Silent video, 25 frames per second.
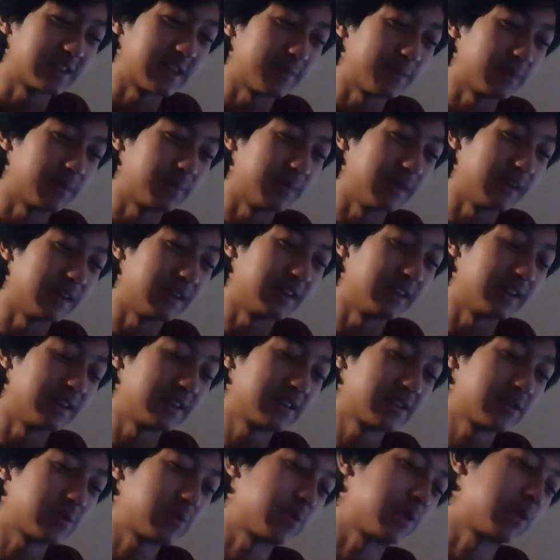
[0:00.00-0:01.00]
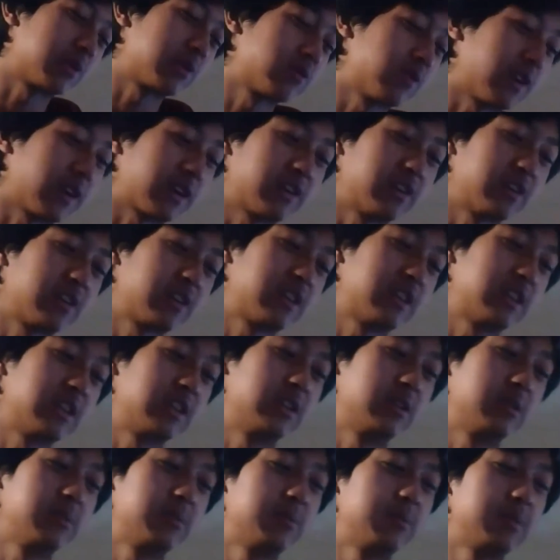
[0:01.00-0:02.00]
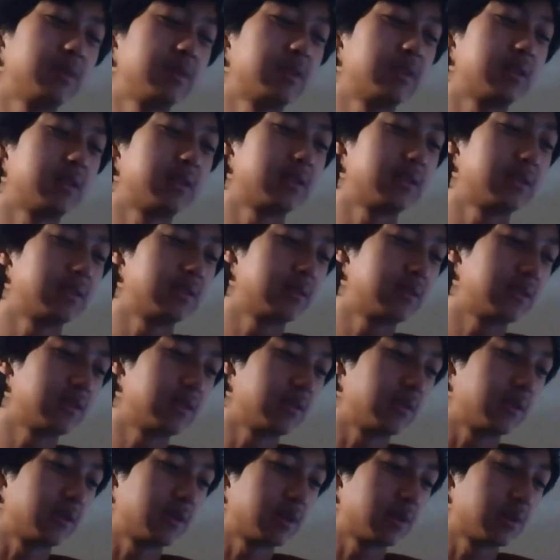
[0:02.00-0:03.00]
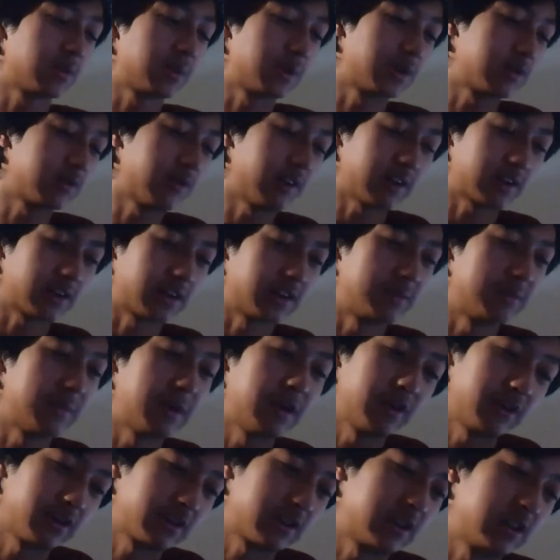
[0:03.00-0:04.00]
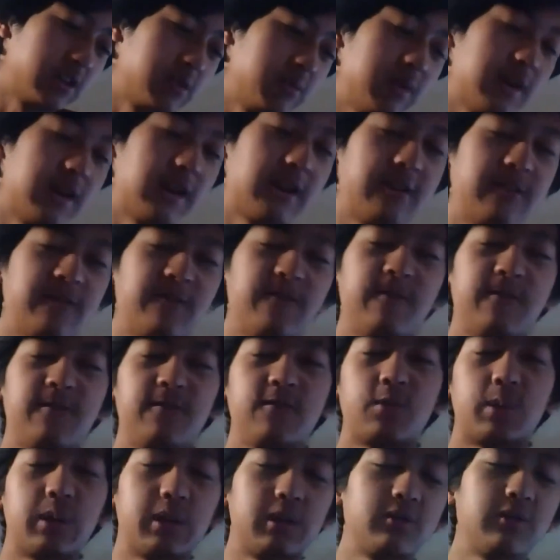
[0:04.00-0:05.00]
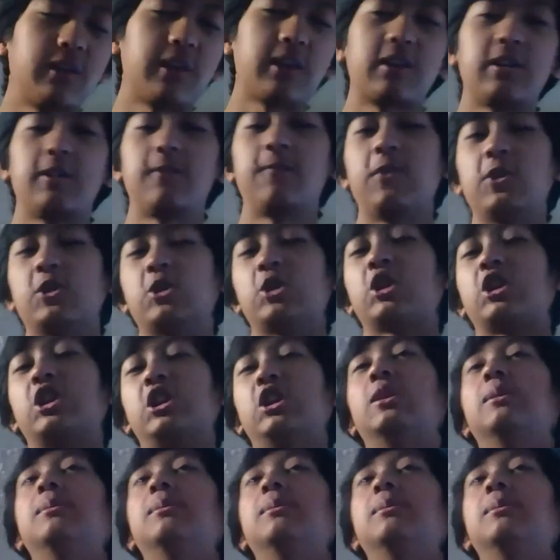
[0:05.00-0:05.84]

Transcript: the Sepomania's world record cube, world record mirror cube, and world record Fisher